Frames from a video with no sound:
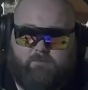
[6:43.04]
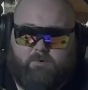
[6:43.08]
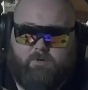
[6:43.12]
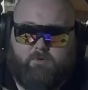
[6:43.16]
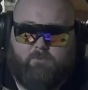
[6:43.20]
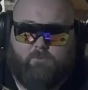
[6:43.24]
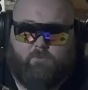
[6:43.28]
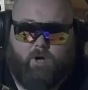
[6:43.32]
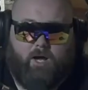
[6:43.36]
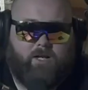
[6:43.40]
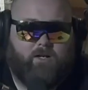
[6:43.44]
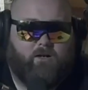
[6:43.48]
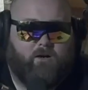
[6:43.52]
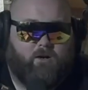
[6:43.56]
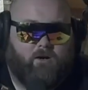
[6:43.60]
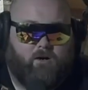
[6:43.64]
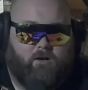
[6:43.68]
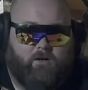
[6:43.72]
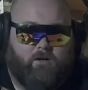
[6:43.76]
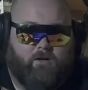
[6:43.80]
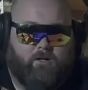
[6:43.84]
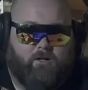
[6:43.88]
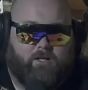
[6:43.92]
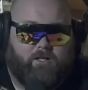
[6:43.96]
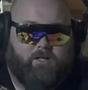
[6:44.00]
right on
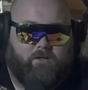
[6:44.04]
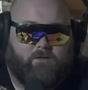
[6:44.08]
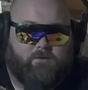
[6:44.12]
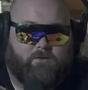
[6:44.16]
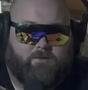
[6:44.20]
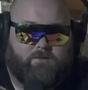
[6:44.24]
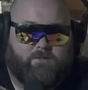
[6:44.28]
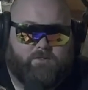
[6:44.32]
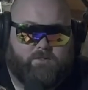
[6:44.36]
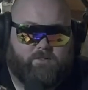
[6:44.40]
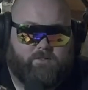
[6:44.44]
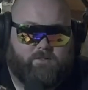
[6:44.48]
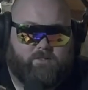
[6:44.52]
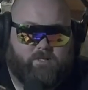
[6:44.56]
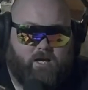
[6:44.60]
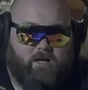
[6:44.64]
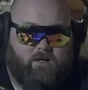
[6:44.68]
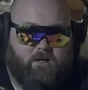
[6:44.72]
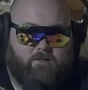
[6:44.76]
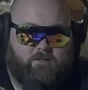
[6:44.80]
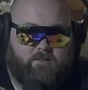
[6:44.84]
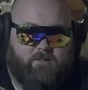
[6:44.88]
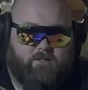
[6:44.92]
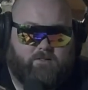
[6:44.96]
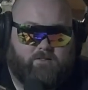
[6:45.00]
our heels this entire
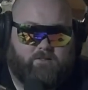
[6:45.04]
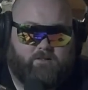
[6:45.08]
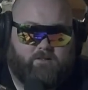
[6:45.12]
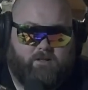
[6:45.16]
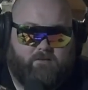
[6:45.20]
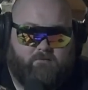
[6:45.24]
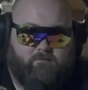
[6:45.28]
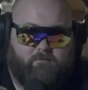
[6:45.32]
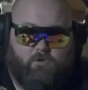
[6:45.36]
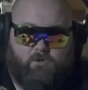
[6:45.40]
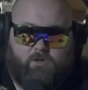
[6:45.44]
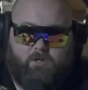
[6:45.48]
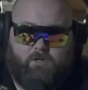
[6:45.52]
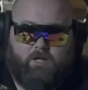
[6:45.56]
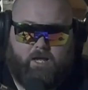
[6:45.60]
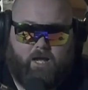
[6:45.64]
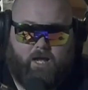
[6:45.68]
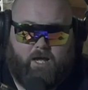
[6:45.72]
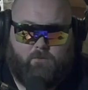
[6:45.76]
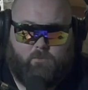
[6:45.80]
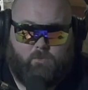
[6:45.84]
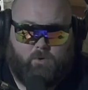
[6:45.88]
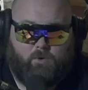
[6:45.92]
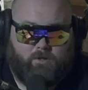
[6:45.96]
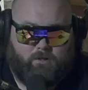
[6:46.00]
season. They've only had
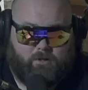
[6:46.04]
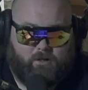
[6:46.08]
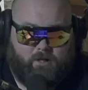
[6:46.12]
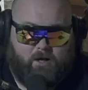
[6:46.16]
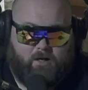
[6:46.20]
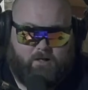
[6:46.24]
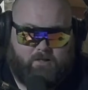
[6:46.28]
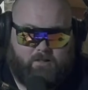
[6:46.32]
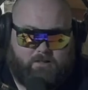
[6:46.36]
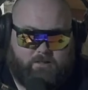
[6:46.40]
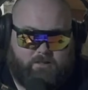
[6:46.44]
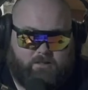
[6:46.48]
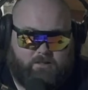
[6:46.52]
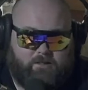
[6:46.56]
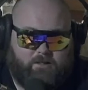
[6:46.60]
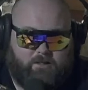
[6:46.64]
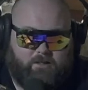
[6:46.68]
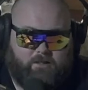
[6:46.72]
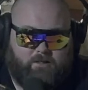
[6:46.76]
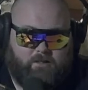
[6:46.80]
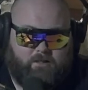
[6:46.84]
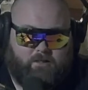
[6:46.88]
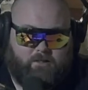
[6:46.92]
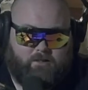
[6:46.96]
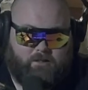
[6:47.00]
1 loss.
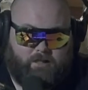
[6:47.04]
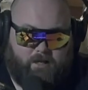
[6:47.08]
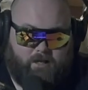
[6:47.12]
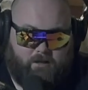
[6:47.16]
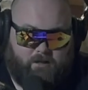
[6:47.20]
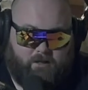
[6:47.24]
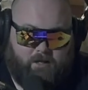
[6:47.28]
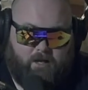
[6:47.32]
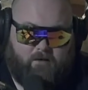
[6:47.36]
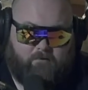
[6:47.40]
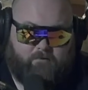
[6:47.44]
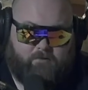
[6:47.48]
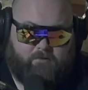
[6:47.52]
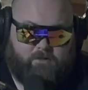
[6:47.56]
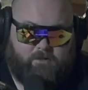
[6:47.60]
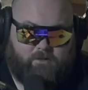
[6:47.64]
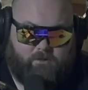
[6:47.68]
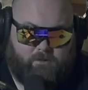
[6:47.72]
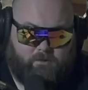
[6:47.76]
Now they have 2.